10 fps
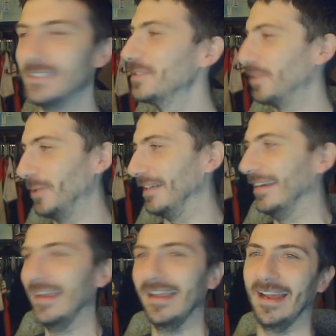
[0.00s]
There's 3.
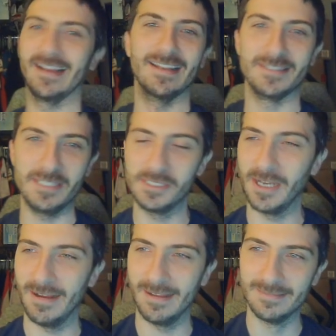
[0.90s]

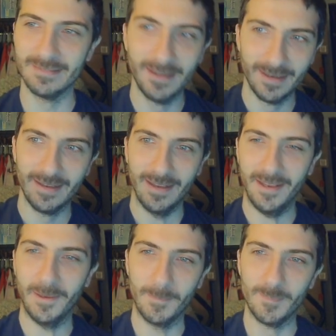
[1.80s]
Dijon,
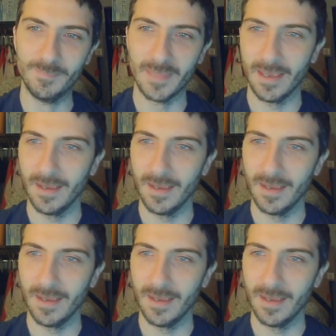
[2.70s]
him.